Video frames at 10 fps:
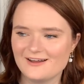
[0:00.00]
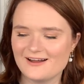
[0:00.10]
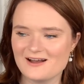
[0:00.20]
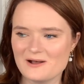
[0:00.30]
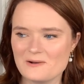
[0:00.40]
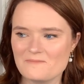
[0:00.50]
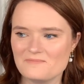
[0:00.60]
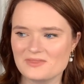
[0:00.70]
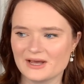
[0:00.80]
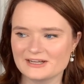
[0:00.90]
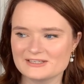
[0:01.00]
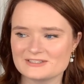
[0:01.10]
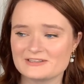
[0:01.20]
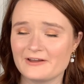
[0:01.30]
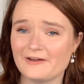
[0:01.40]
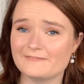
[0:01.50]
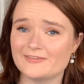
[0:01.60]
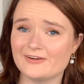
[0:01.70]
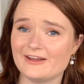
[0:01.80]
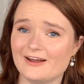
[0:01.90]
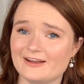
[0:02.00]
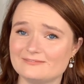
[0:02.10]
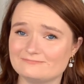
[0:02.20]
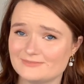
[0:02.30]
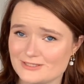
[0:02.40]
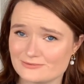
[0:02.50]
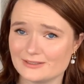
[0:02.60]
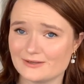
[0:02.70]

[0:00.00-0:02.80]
um, that is very hot. It's really